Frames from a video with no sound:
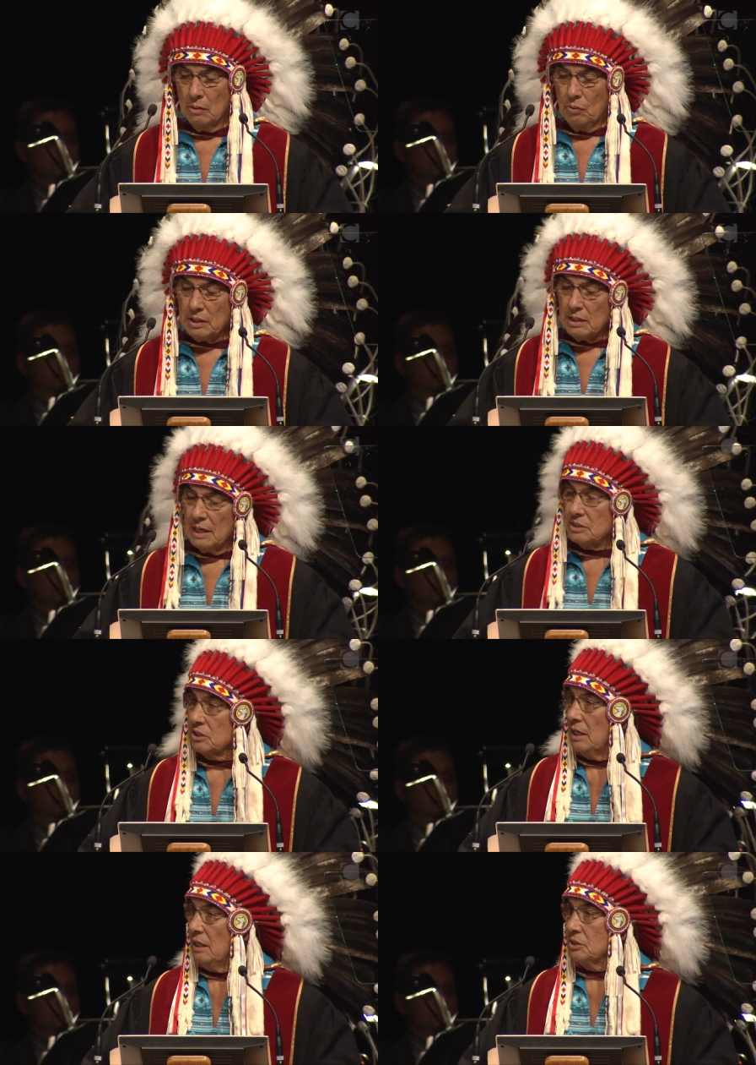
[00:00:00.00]
With an
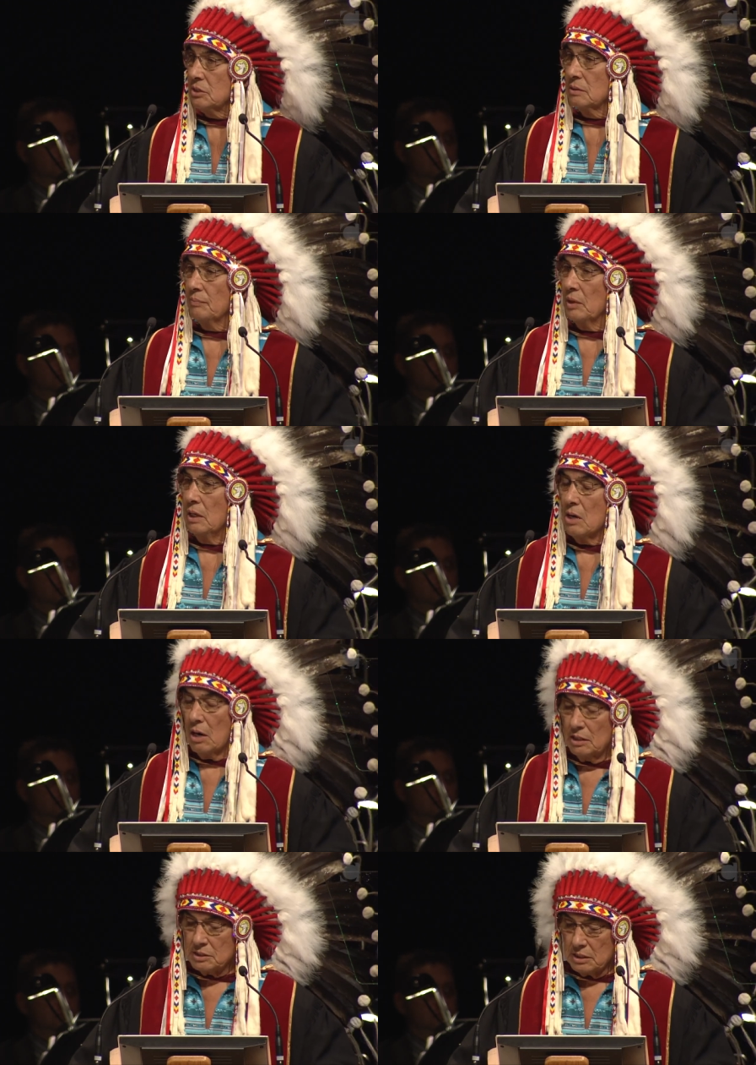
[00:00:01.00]
education in
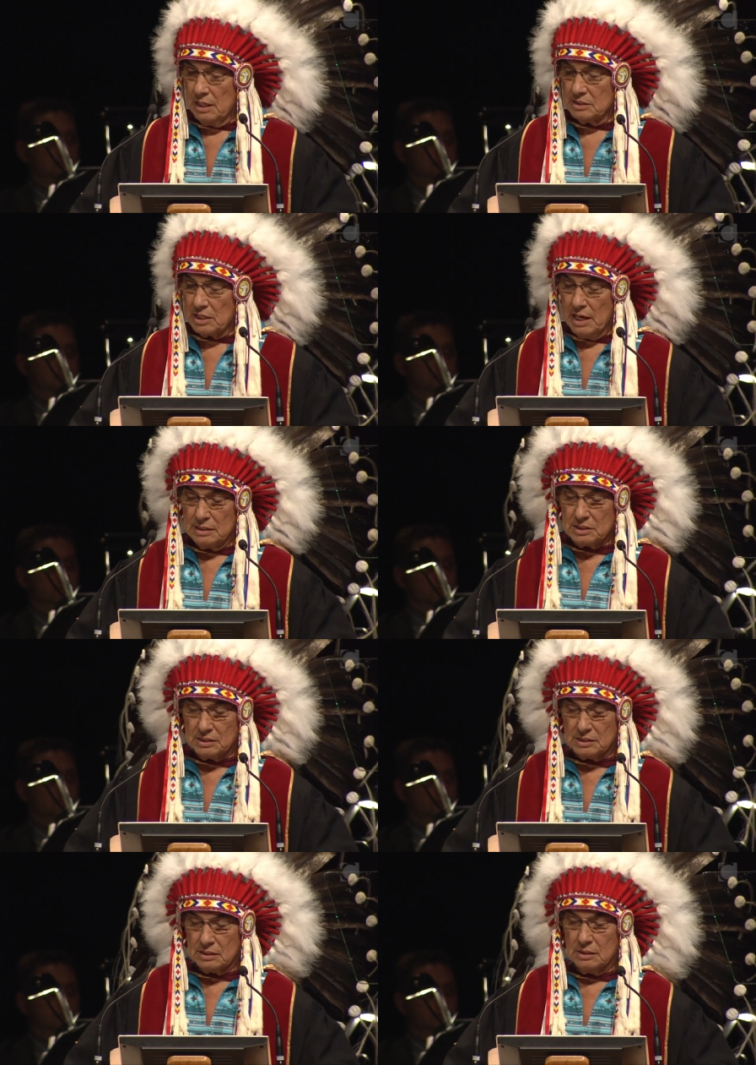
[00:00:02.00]
arts and
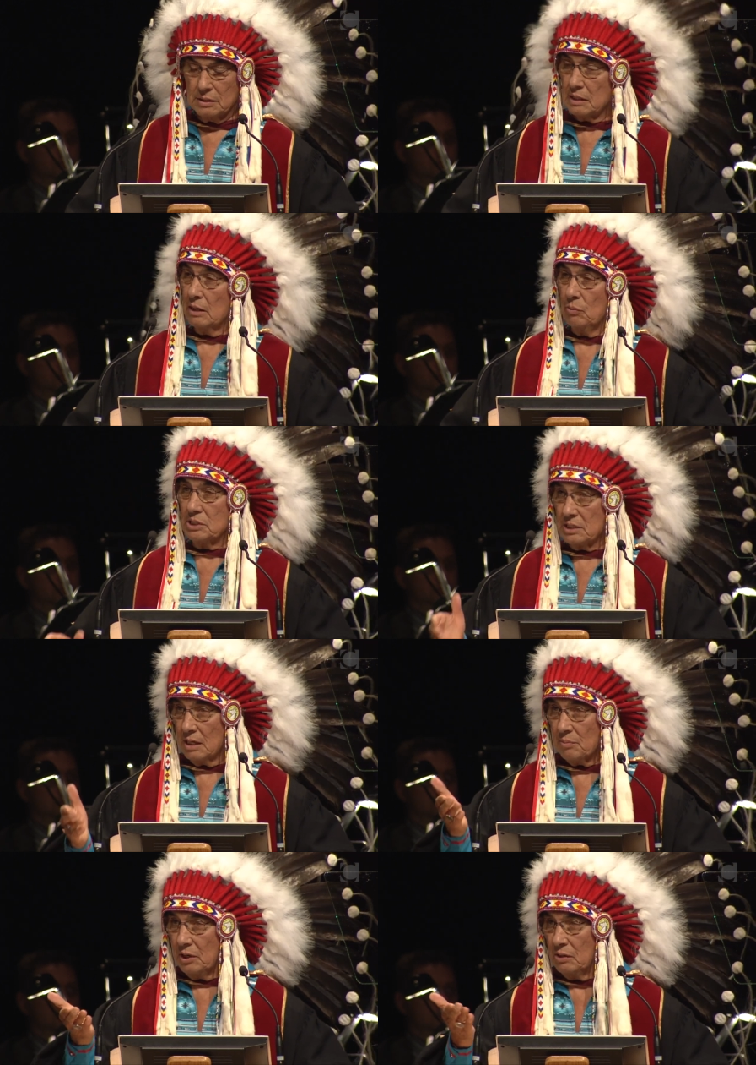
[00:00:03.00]
sciences that we
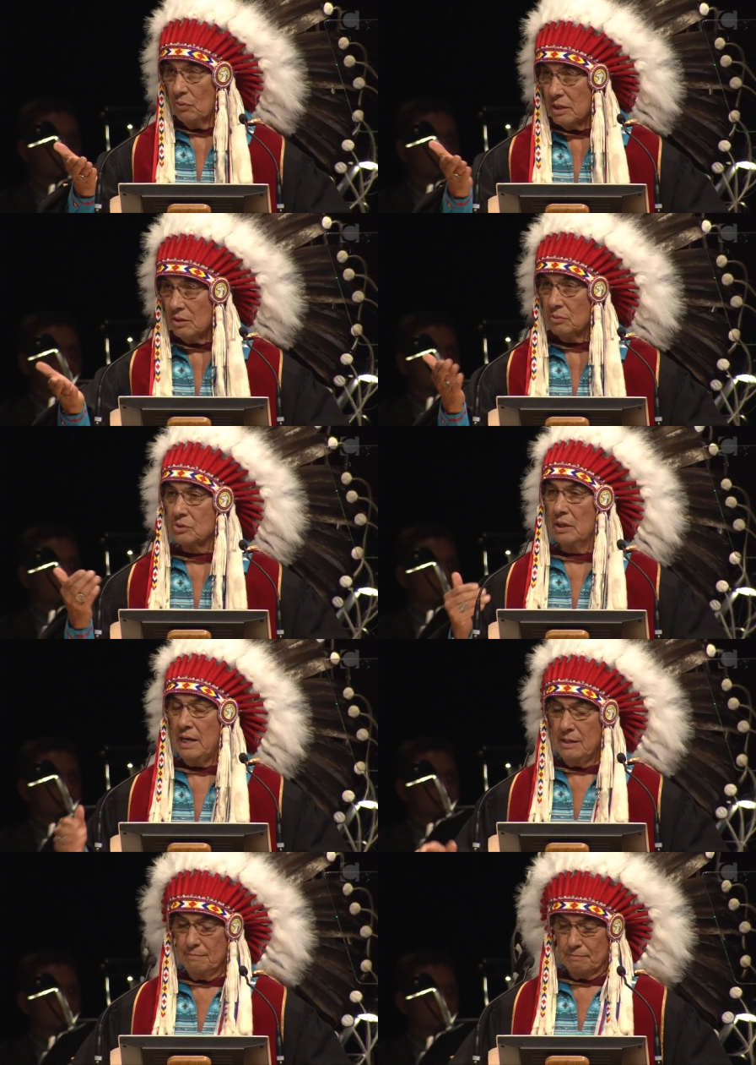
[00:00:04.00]
celebrate with you
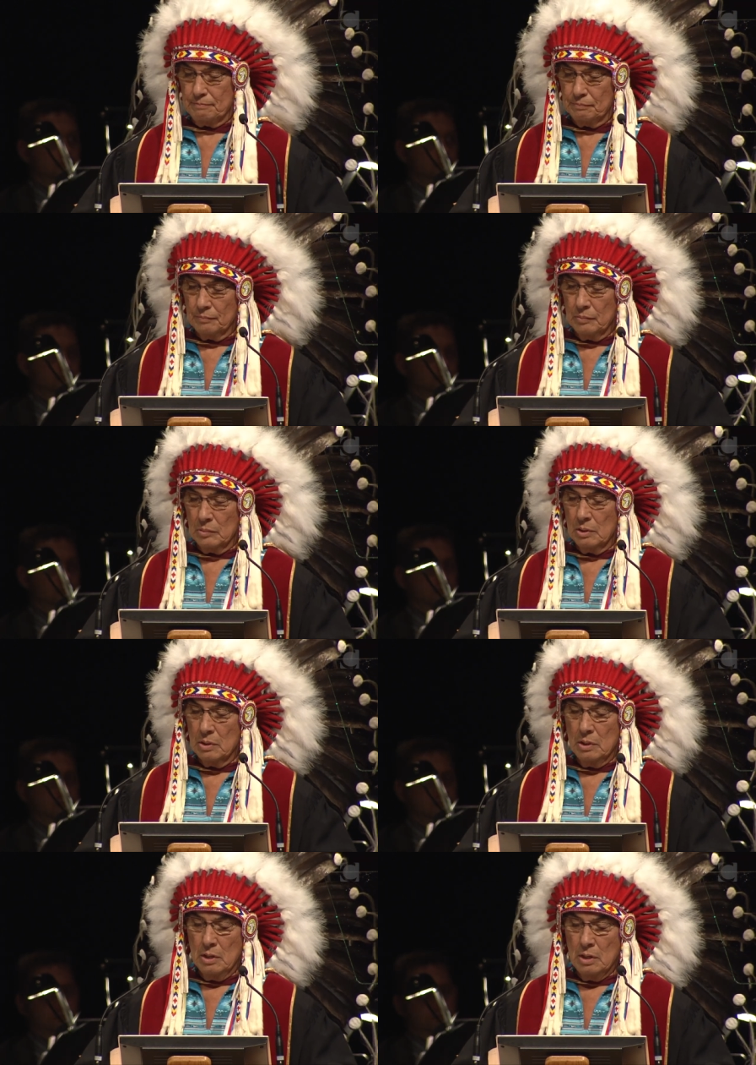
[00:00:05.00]
today,
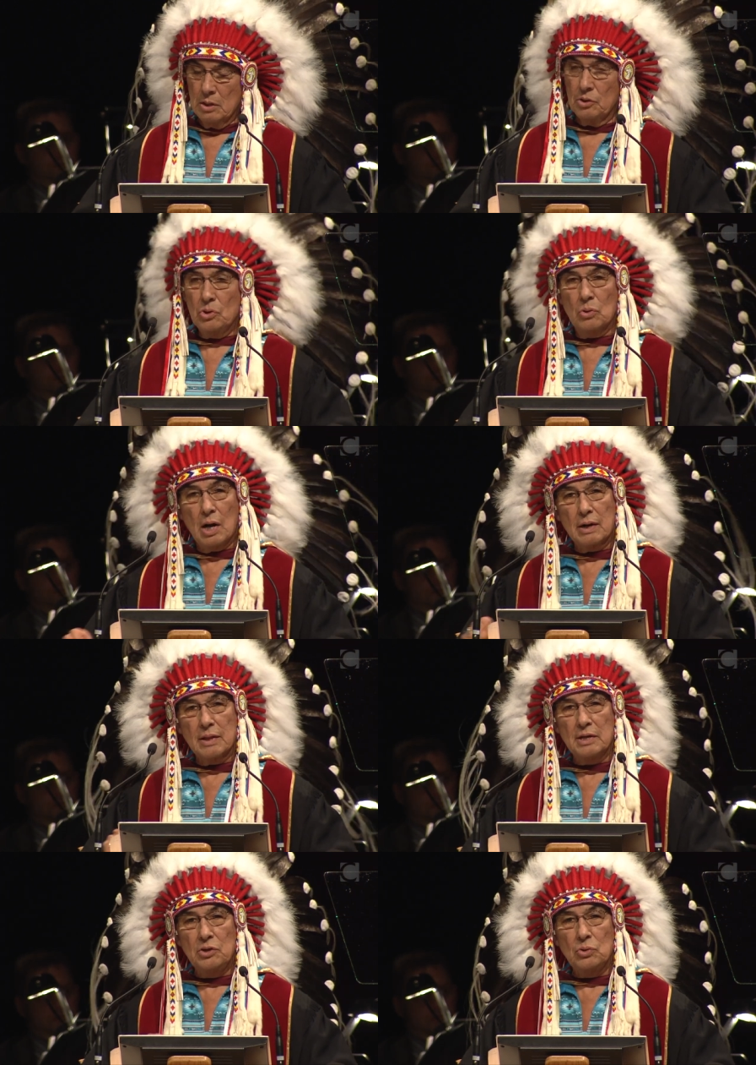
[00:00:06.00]
you are
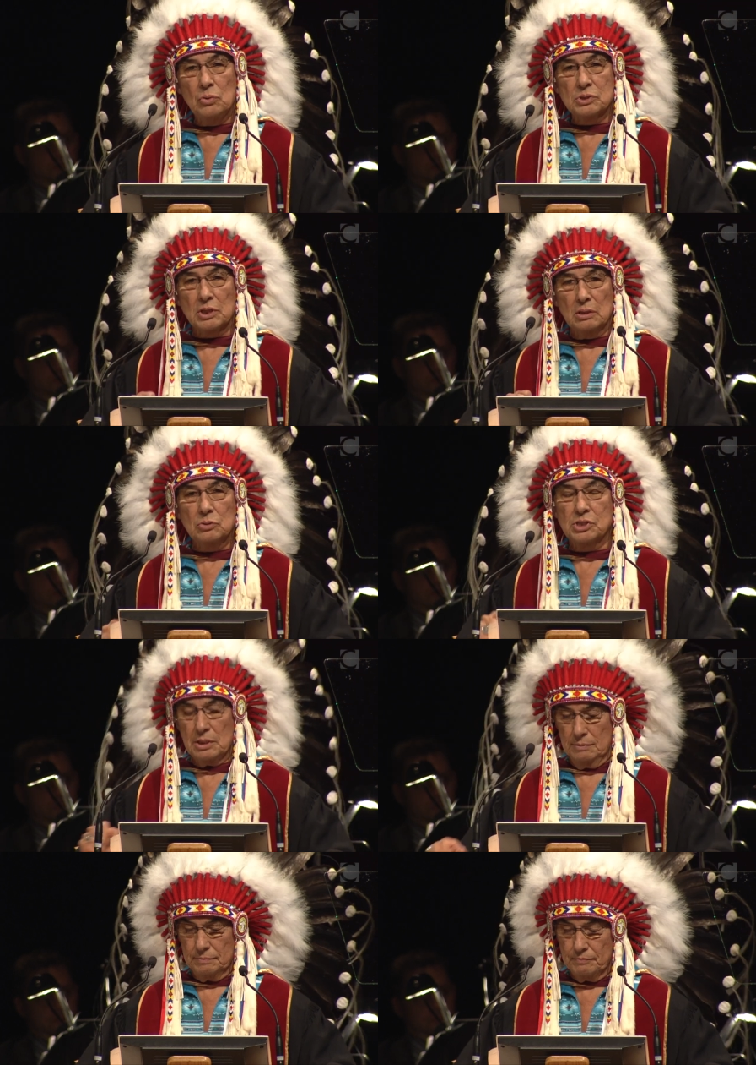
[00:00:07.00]
the new solution.